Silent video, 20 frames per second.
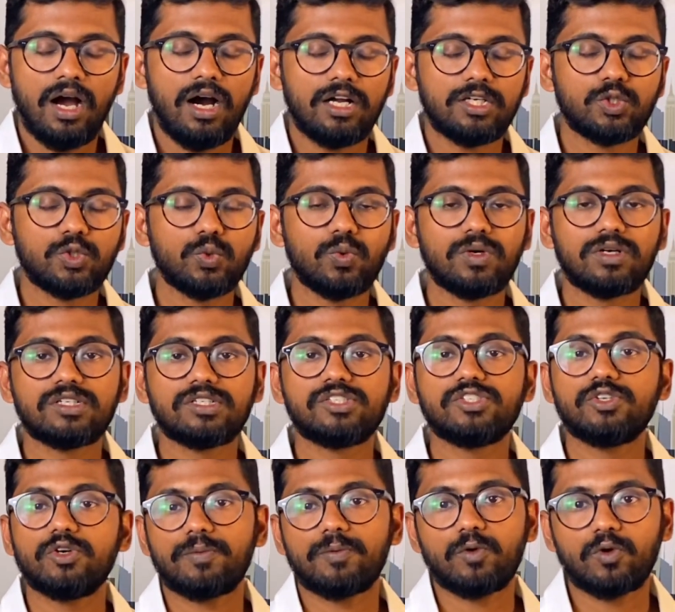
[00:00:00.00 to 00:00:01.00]
towards
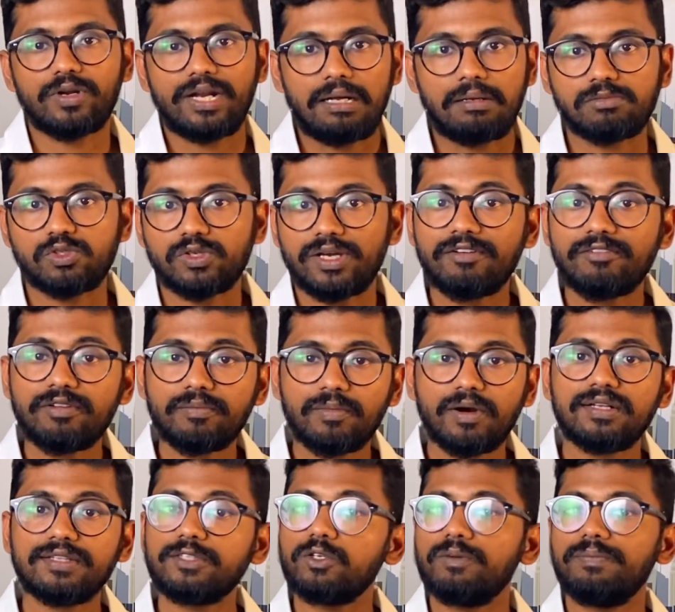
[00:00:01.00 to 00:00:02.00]
your program. So every
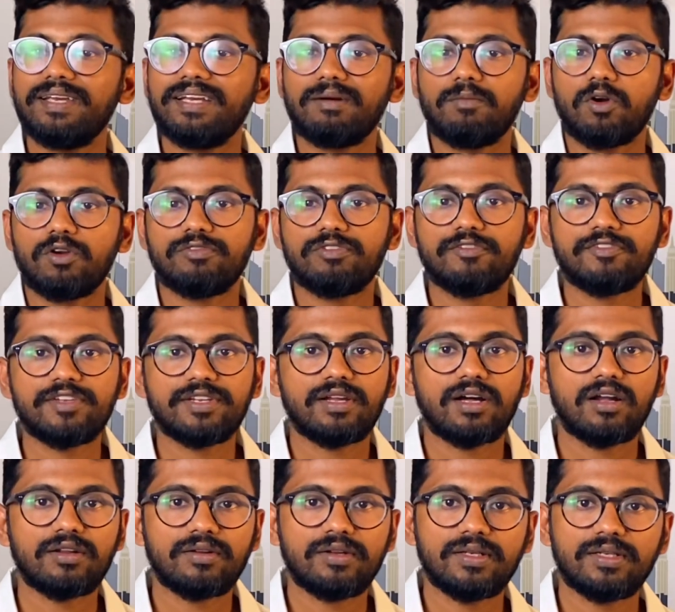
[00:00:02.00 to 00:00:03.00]
month you'd make about
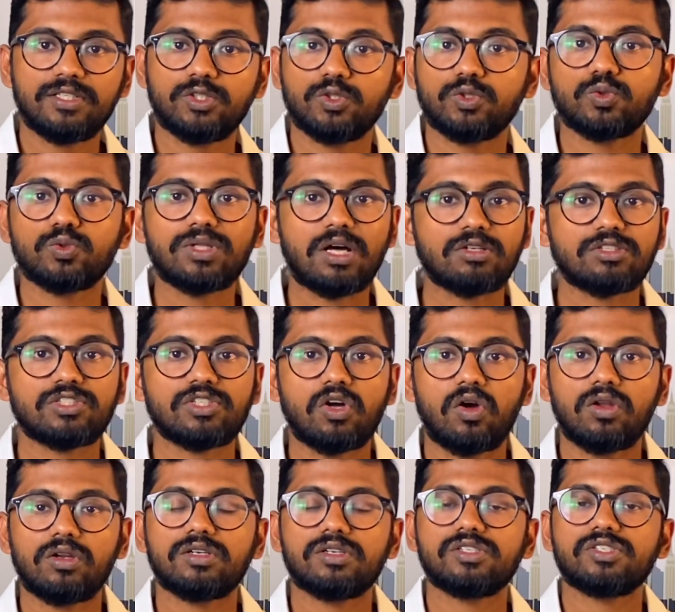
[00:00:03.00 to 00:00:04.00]
$1,500 to
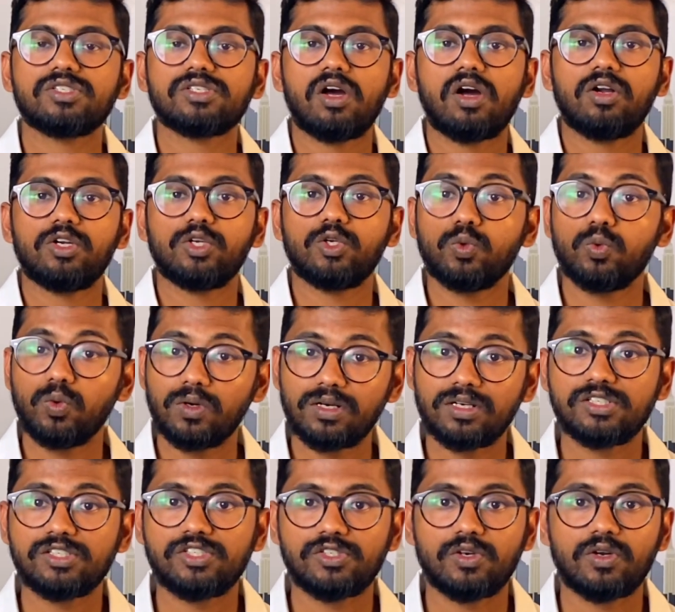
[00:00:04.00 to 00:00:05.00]
$2,000
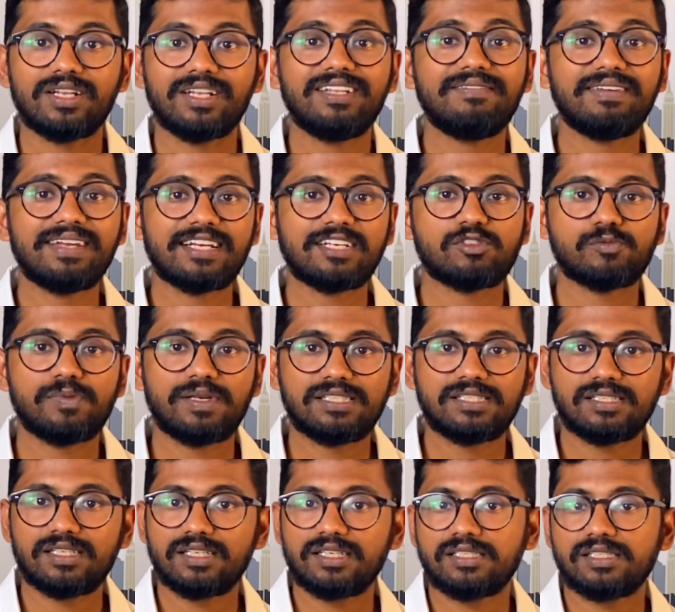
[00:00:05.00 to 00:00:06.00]
towards your living
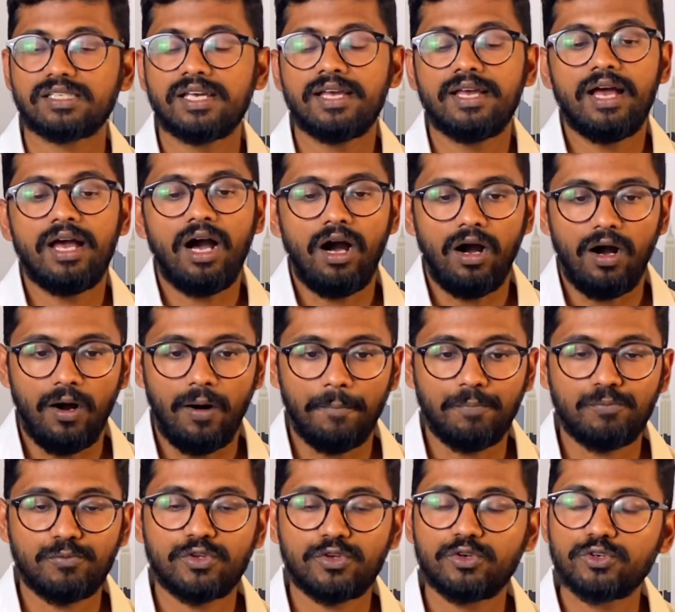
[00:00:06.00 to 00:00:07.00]
expenses, um,
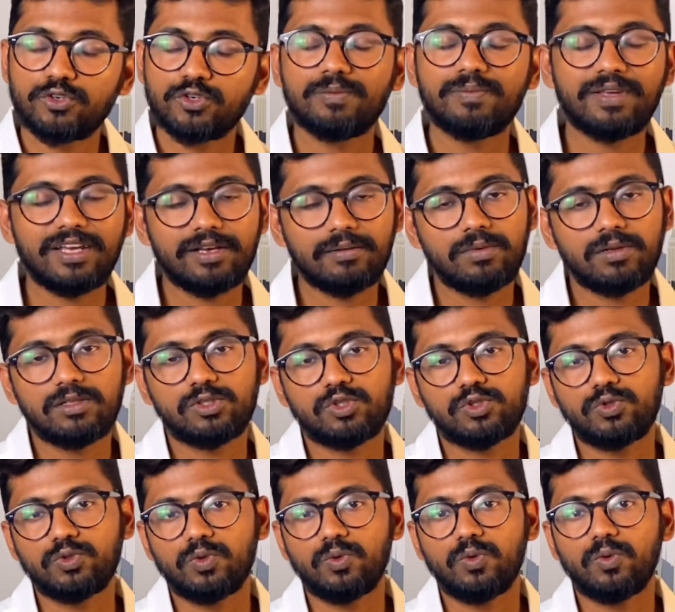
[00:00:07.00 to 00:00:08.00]
you should be able to
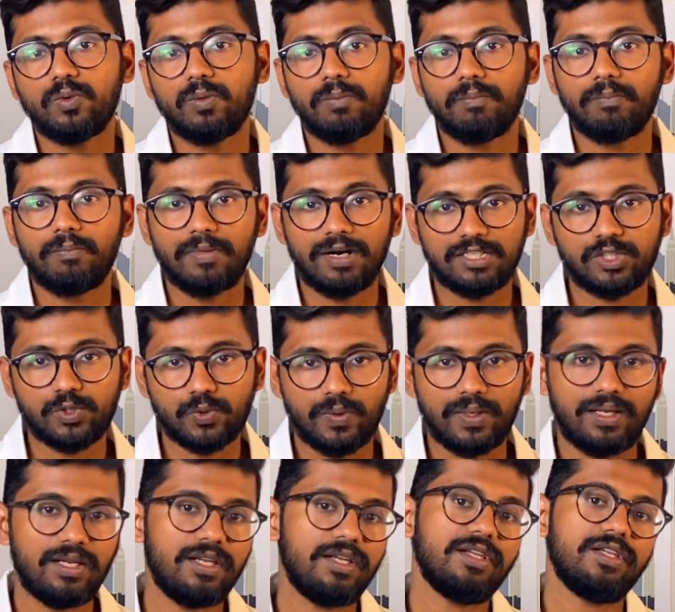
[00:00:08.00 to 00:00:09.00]
do much
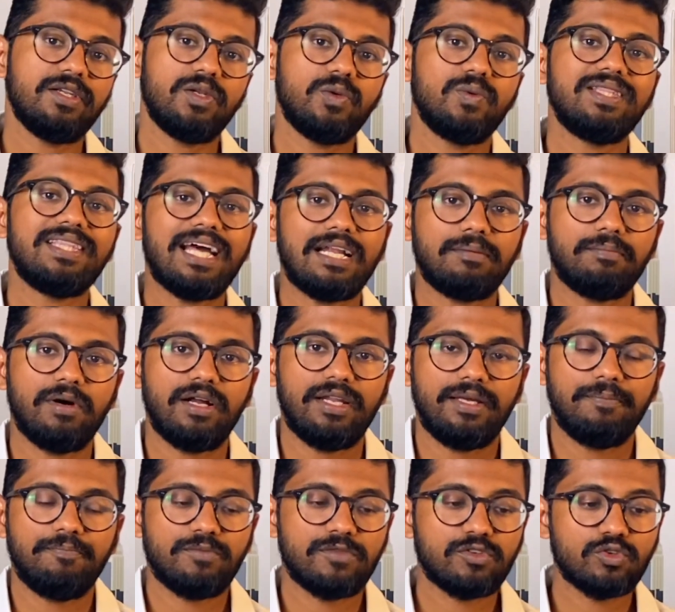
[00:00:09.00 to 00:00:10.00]
well with that money.
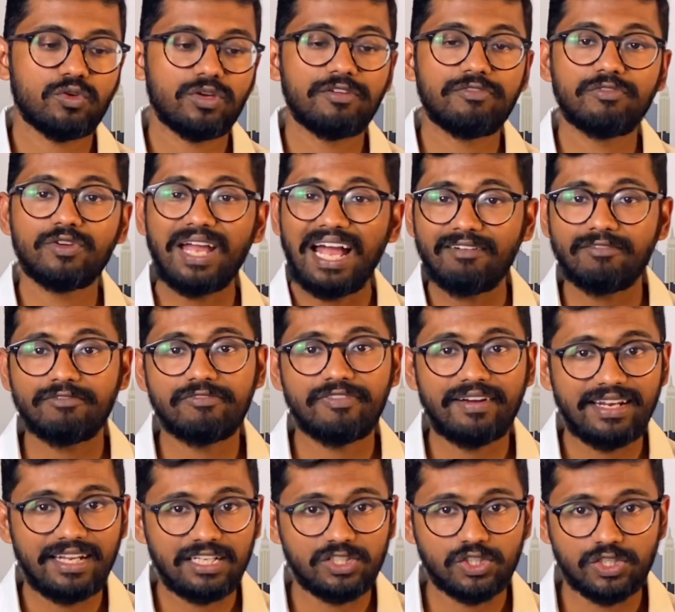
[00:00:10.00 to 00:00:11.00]
So if you have
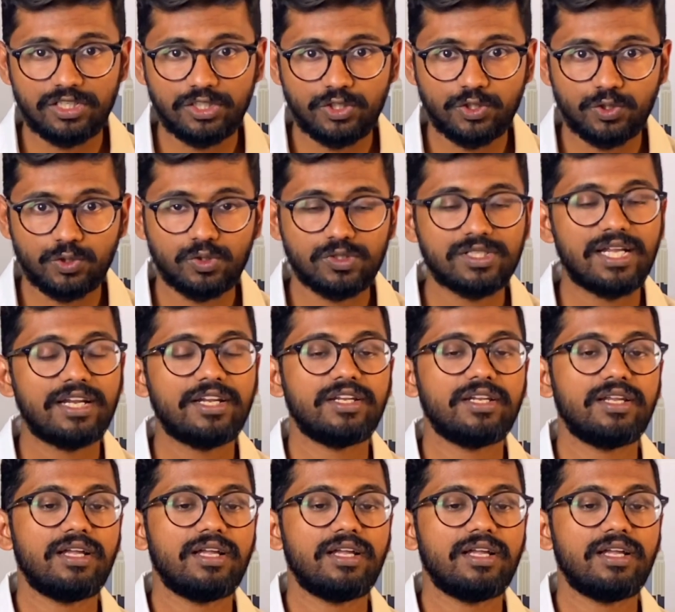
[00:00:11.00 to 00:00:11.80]
financial issues that